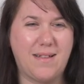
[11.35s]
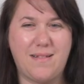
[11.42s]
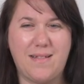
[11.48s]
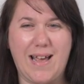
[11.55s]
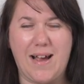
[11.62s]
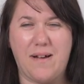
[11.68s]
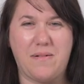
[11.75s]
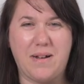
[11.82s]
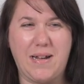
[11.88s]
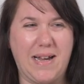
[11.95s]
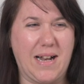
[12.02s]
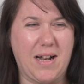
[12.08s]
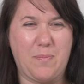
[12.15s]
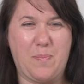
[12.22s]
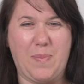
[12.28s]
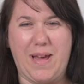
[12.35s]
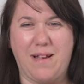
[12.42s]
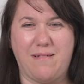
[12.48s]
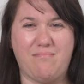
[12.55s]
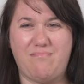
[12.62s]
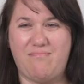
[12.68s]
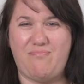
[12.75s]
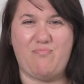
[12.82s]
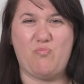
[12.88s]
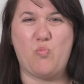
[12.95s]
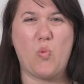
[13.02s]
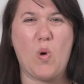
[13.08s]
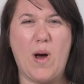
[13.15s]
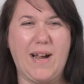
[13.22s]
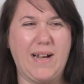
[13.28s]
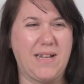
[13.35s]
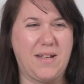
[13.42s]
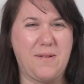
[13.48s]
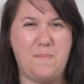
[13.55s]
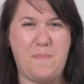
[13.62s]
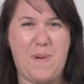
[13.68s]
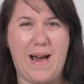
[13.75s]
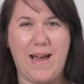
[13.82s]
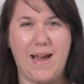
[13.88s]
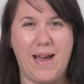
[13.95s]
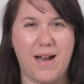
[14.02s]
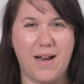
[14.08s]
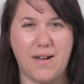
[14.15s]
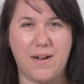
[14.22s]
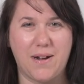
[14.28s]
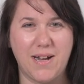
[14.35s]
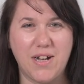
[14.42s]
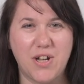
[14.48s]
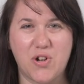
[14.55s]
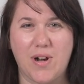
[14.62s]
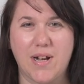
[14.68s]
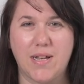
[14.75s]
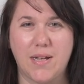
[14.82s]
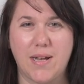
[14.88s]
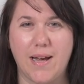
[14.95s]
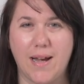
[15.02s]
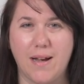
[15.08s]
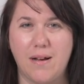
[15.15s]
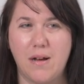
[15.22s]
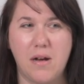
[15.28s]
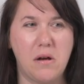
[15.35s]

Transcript: they're a little bit white and pale and uninteresting.